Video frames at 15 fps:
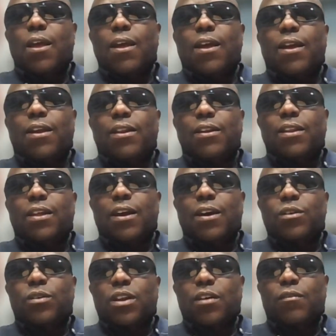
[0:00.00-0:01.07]
and
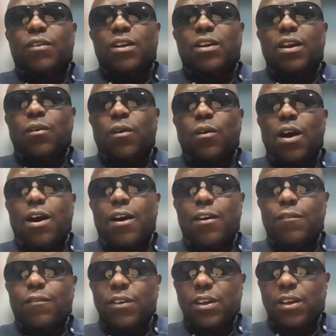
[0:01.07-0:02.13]
Actuate Africa. Now,
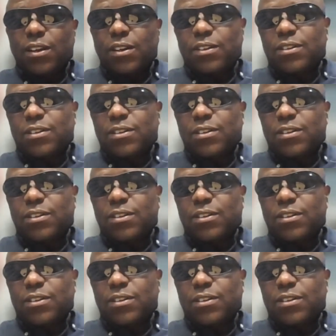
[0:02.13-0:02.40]
Africa